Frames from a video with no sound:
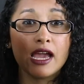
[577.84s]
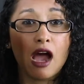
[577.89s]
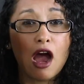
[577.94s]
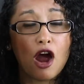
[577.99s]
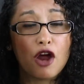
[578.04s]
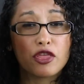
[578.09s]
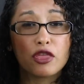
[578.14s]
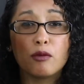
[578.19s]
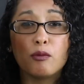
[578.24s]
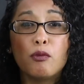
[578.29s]

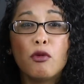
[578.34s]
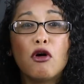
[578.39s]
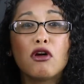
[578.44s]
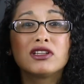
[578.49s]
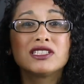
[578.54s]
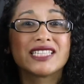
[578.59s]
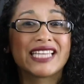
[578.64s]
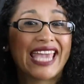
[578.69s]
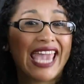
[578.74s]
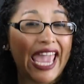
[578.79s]
Are the
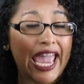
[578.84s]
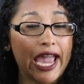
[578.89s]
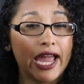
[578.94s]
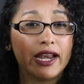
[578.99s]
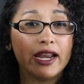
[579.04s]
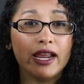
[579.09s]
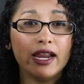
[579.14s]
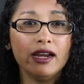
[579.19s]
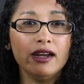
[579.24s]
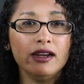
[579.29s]
books
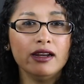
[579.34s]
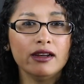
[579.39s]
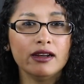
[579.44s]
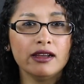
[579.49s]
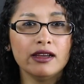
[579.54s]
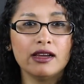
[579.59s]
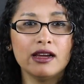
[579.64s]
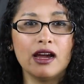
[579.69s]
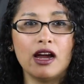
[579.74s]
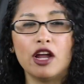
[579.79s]
canon?
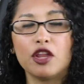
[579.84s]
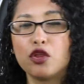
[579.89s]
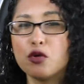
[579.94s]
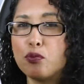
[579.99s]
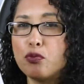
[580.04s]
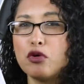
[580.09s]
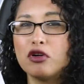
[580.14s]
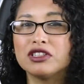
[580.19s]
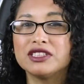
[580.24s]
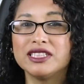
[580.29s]
Are the
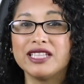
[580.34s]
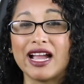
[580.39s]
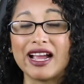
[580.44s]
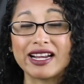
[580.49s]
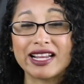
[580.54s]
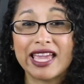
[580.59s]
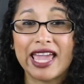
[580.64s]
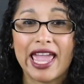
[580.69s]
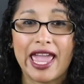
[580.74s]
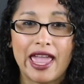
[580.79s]
books
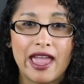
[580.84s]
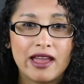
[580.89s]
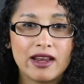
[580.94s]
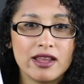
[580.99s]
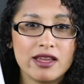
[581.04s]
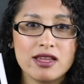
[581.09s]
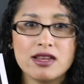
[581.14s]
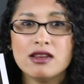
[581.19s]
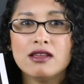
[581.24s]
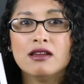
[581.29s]
not
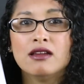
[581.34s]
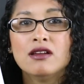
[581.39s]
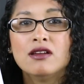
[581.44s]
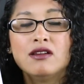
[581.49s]
canon?